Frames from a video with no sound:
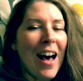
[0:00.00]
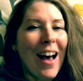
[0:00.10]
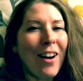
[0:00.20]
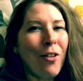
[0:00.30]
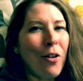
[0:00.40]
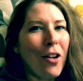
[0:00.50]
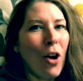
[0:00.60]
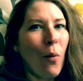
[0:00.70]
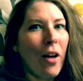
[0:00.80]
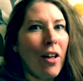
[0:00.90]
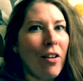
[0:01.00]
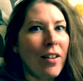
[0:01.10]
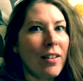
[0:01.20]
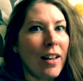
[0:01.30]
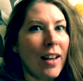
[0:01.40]
I don't know that I will,
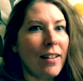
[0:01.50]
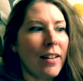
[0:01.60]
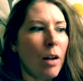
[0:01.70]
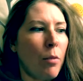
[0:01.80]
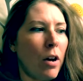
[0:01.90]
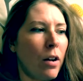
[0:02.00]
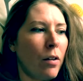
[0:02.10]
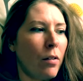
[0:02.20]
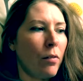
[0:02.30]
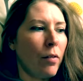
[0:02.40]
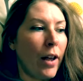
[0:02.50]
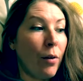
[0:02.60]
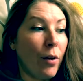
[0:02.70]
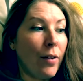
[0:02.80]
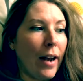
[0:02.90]
because like I said, I'm on like
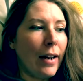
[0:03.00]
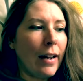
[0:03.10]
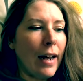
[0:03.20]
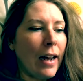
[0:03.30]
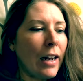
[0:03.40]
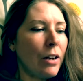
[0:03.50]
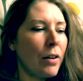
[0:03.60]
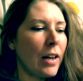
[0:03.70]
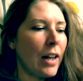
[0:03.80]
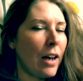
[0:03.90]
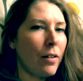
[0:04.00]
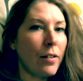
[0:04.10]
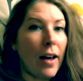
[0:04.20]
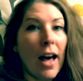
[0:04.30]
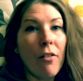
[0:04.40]
row 99 right now,
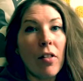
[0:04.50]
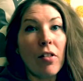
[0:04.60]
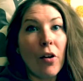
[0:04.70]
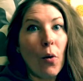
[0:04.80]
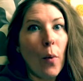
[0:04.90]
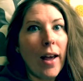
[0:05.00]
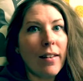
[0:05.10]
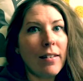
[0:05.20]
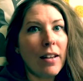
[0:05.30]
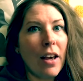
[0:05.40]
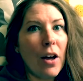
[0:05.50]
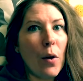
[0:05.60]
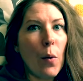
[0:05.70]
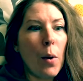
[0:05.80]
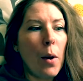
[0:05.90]
so I have a little ways to
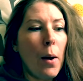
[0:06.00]
go.